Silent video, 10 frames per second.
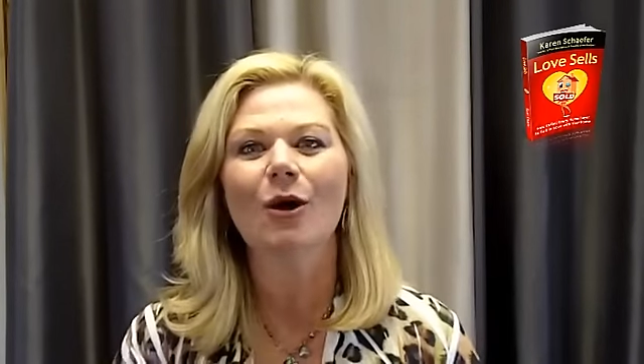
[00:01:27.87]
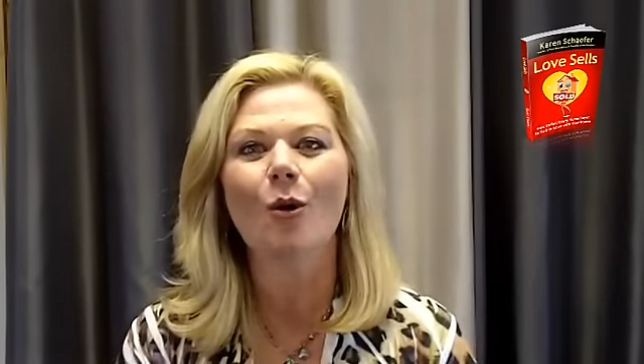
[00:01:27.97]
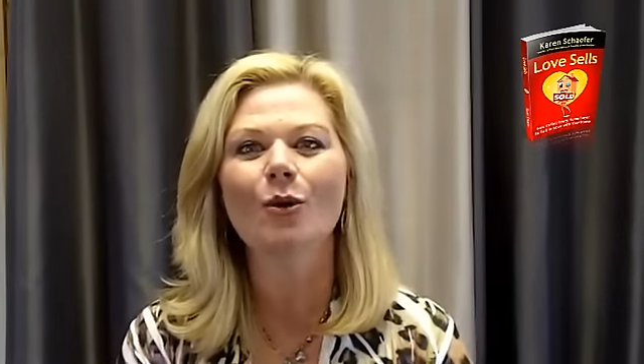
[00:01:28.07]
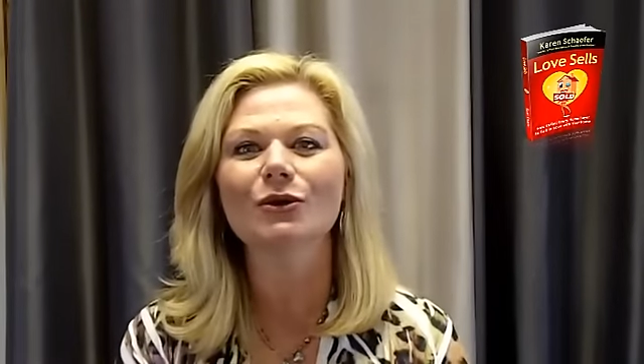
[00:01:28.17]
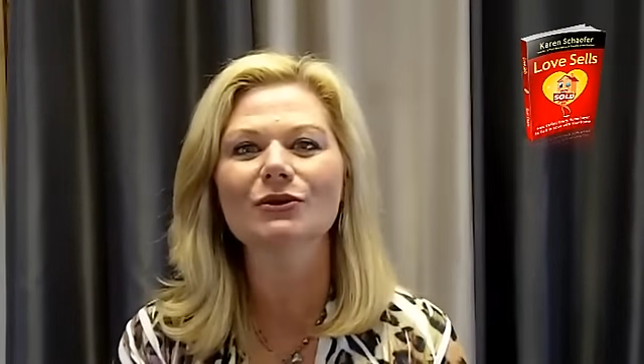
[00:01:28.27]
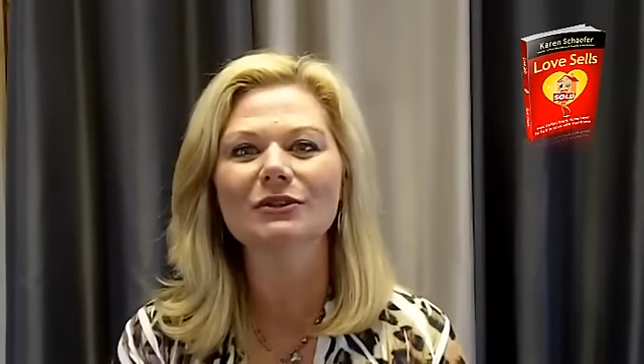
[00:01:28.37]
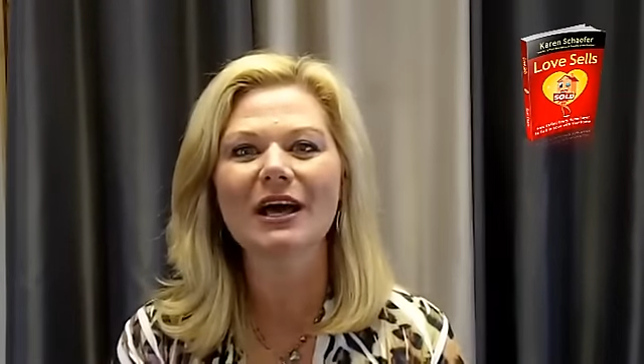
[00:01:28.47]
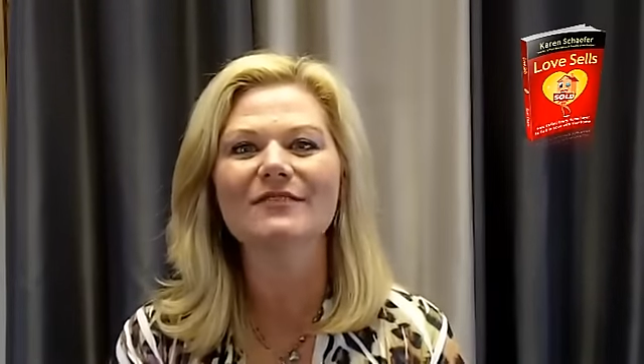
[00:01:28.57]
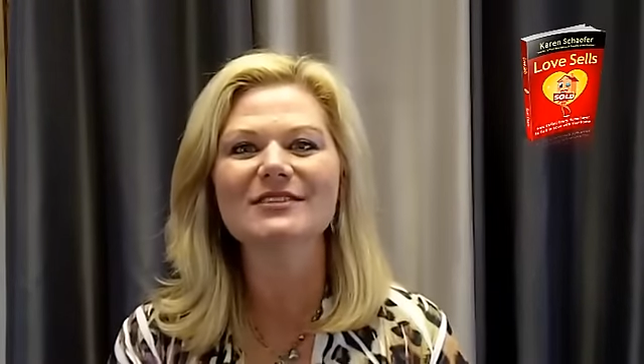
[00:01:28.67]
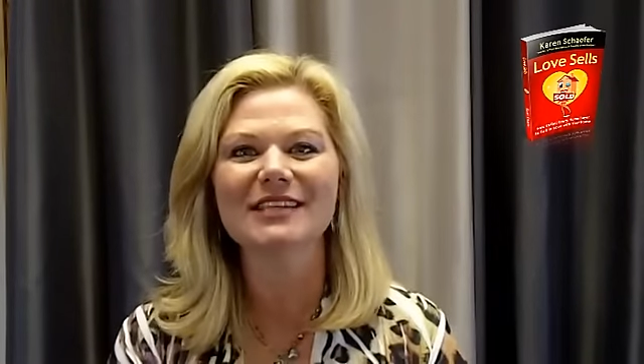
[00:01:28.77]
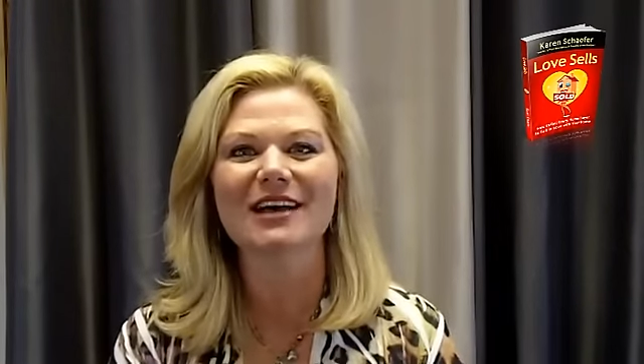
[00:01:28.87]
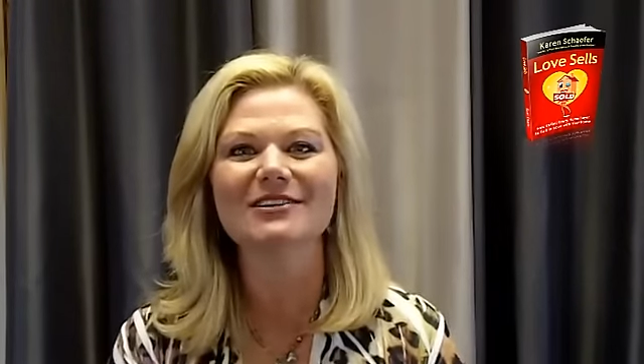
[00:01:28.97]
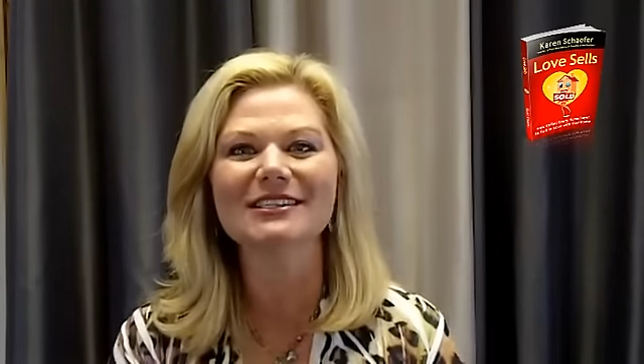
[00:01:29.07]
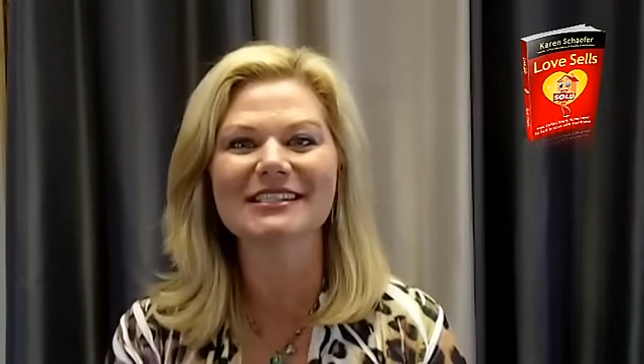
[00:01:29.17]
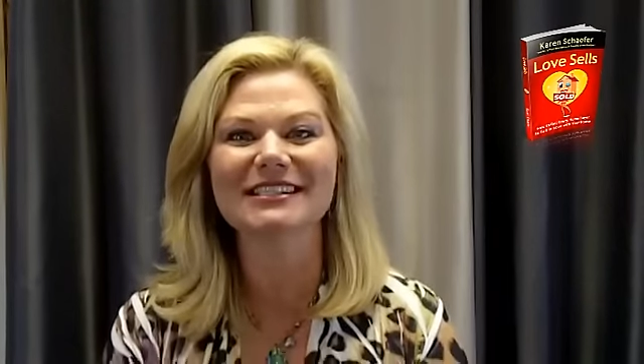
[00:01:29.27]
order Love
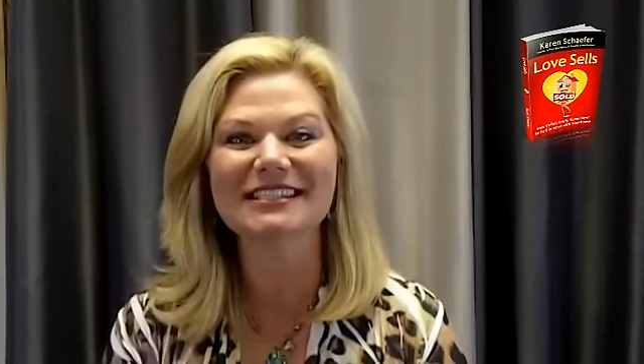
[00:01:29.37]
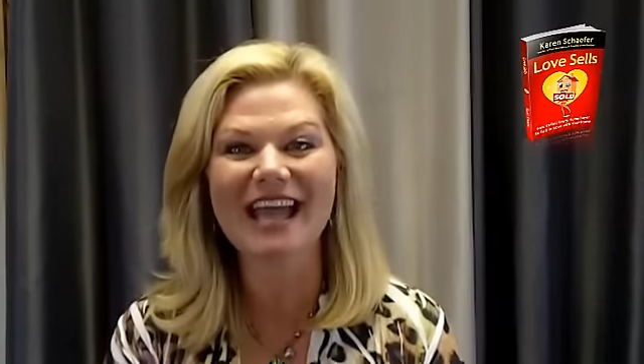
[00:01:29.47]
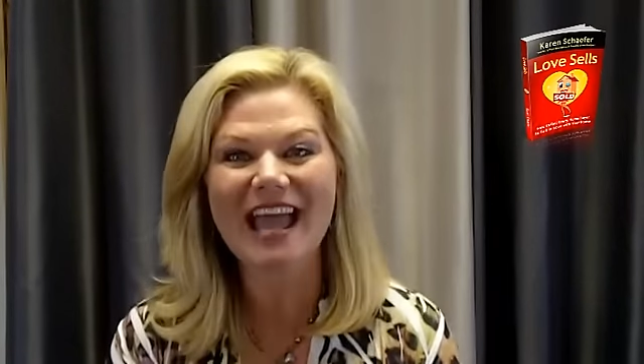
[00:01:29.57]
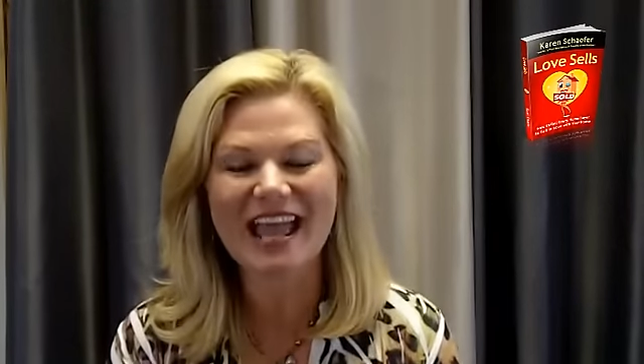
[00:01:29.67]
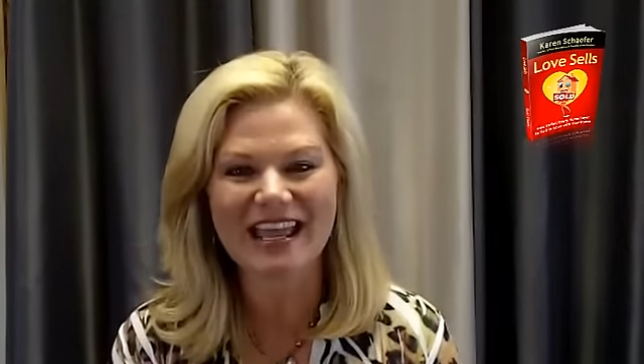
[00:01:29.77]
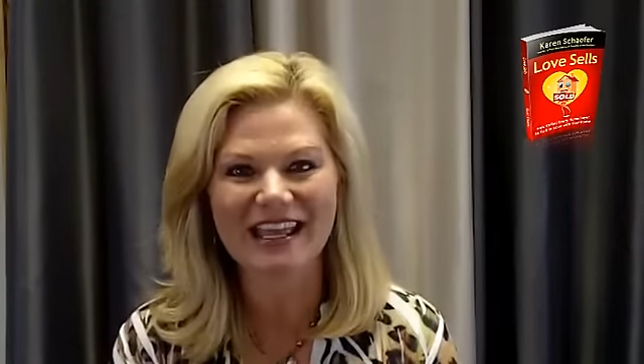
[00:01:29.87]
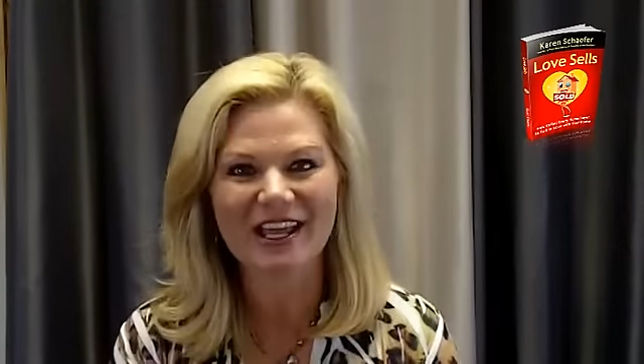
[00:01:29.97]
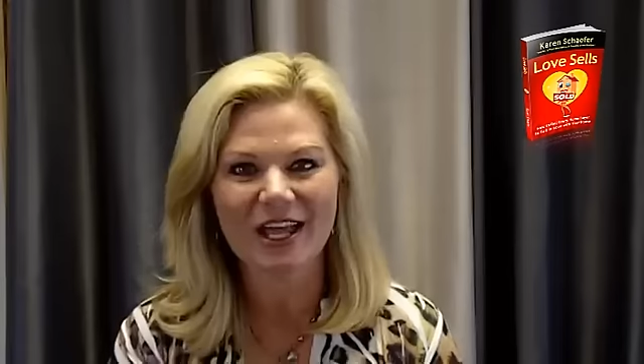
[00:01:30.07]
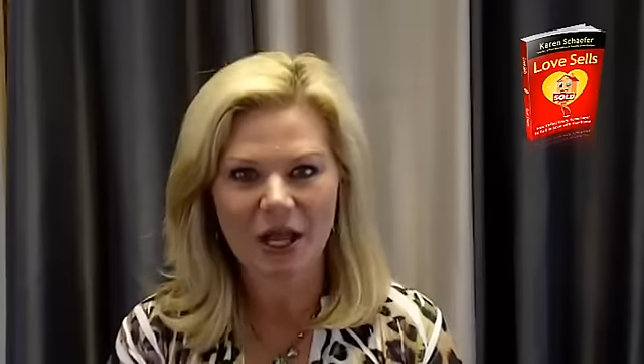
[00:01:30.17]
Sells today,